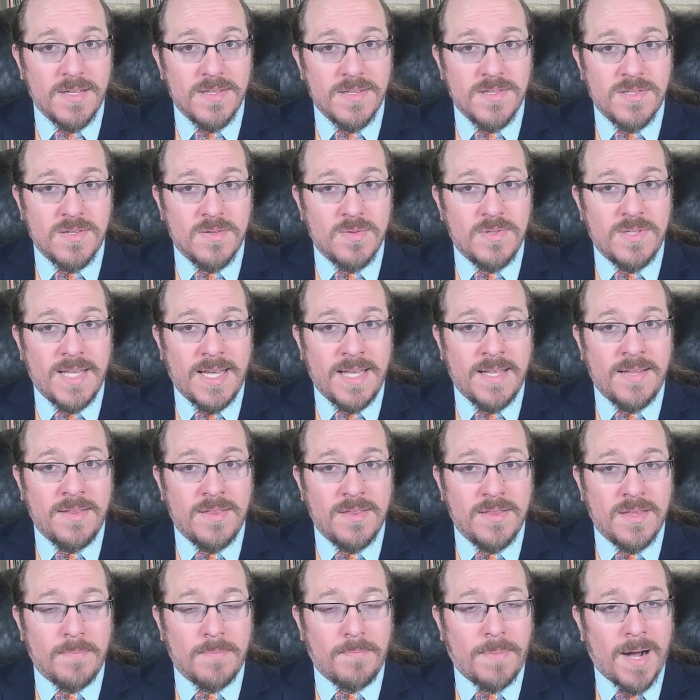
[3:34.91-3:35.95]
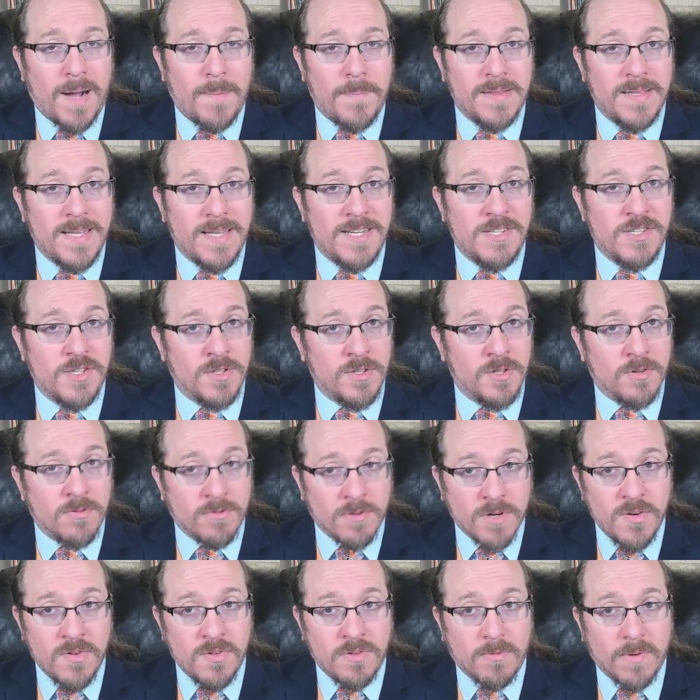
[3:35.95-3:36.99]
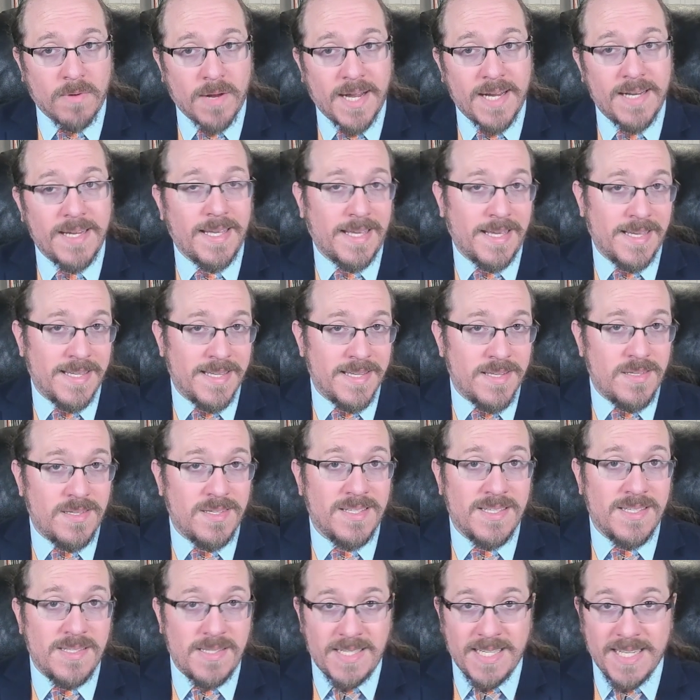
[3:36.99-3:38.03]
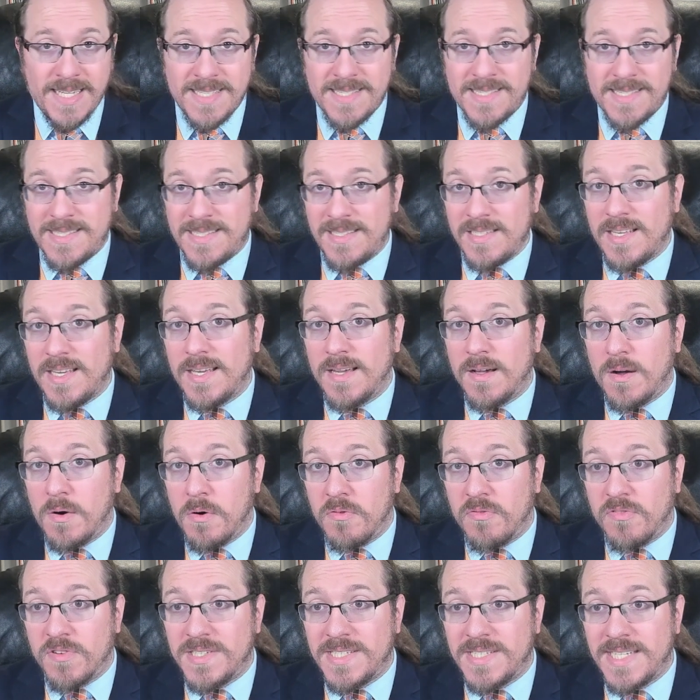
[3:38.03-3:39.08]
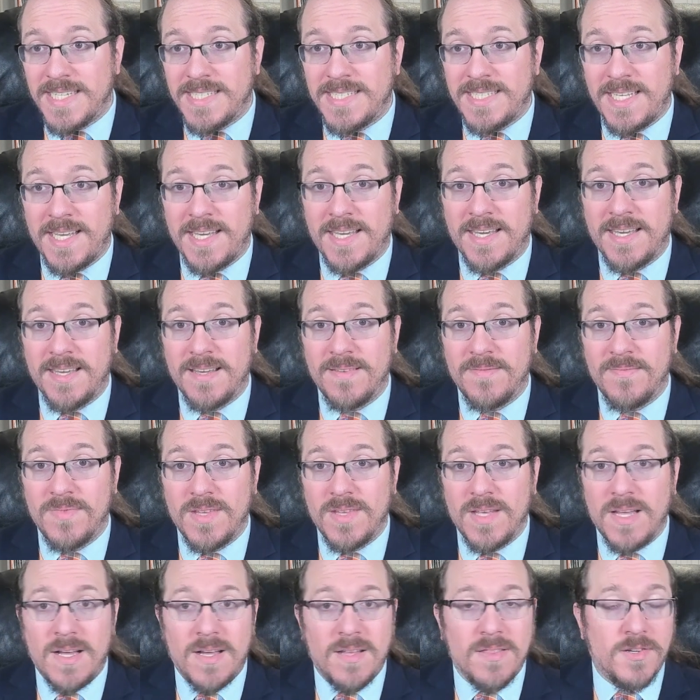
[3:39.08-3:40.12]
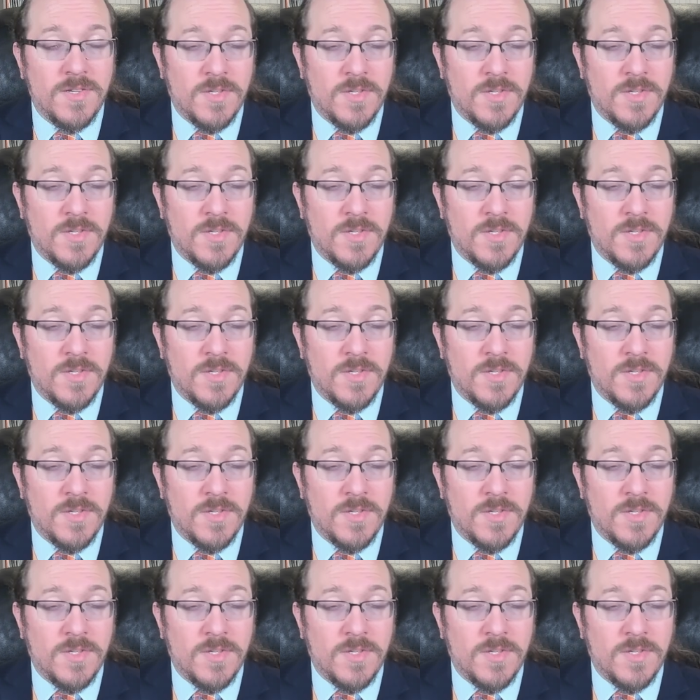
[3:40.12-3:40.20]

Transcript: So then the population growth rate is dz over dt,